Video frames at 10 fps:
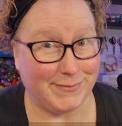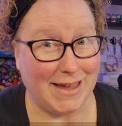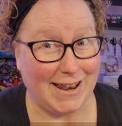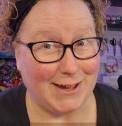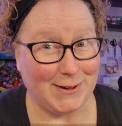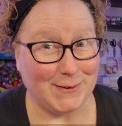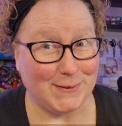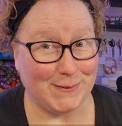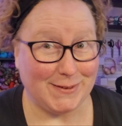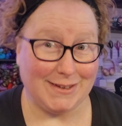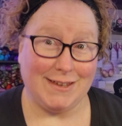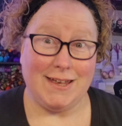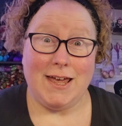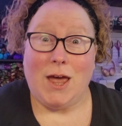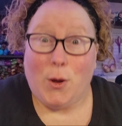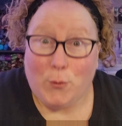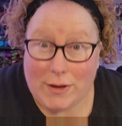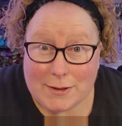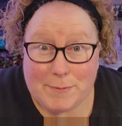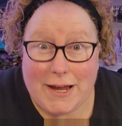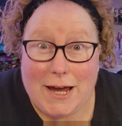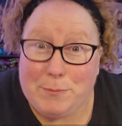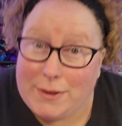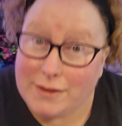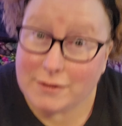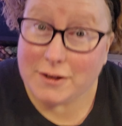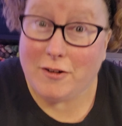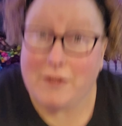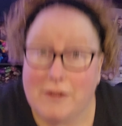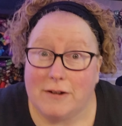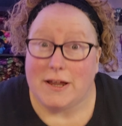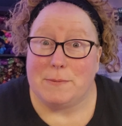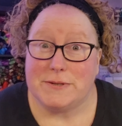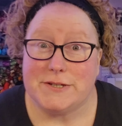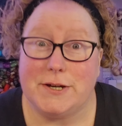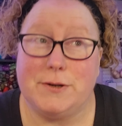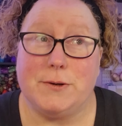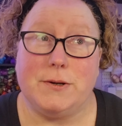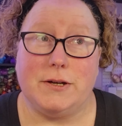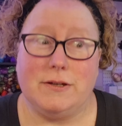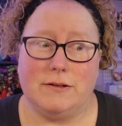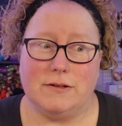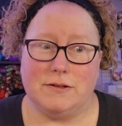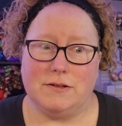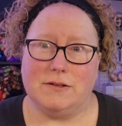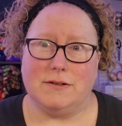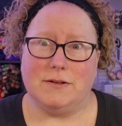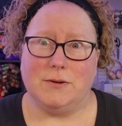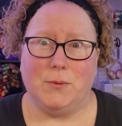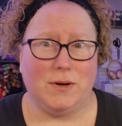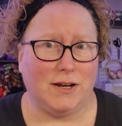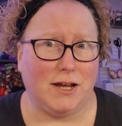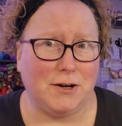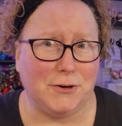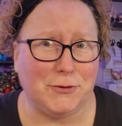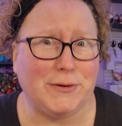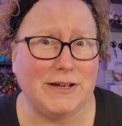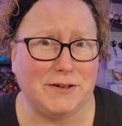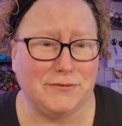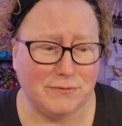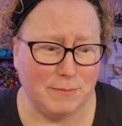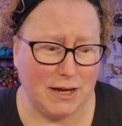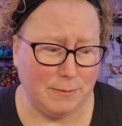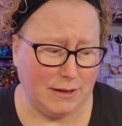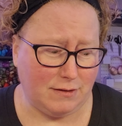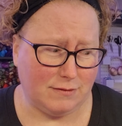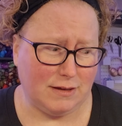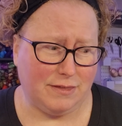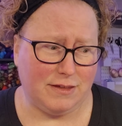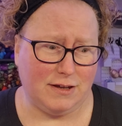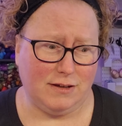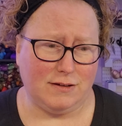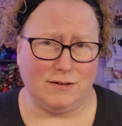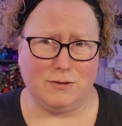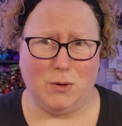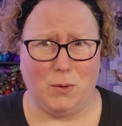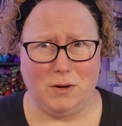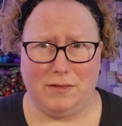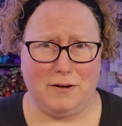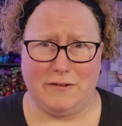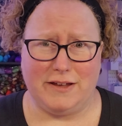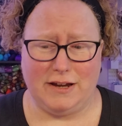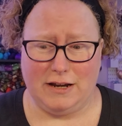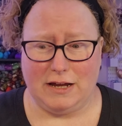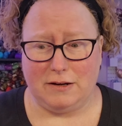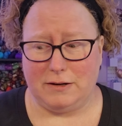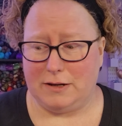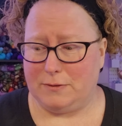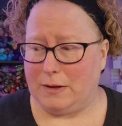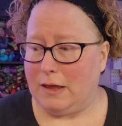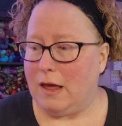Hello. Welcome to Happy Little Yarn, episode 112, maybe, I think, or 13, I don't know.